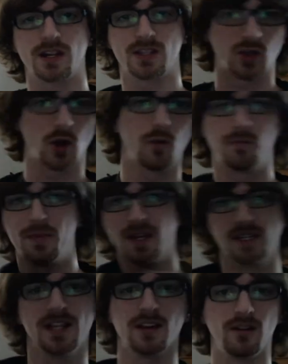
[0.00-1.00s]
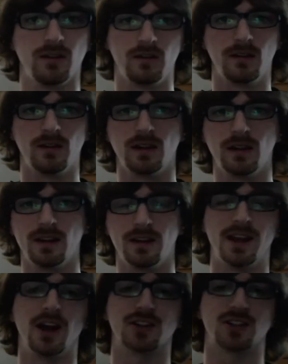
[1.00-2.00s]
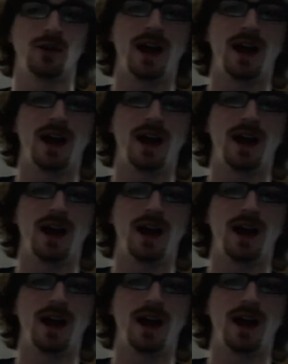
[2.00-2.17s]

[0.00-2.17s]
no big deal. And also I